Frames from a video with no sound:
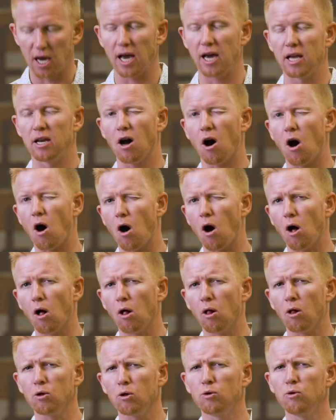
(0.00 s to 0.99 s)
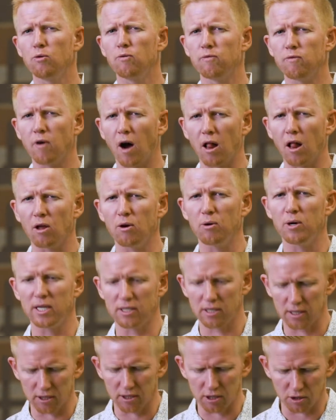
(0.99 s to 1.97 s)
and all who follow
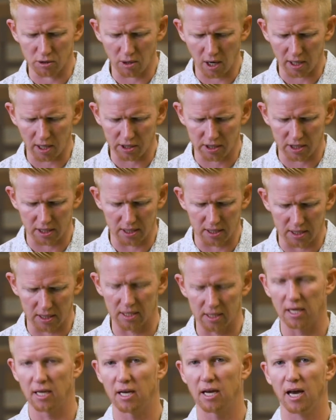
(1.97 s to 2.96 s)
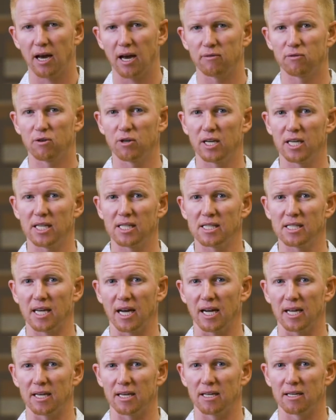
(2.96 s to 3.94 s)
his instructions have good
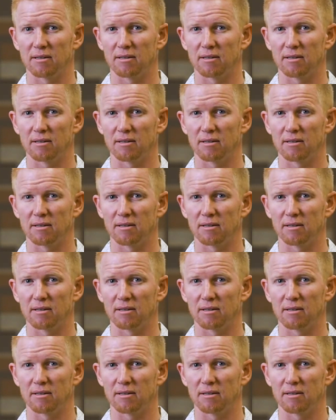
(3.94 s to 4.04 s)
insight.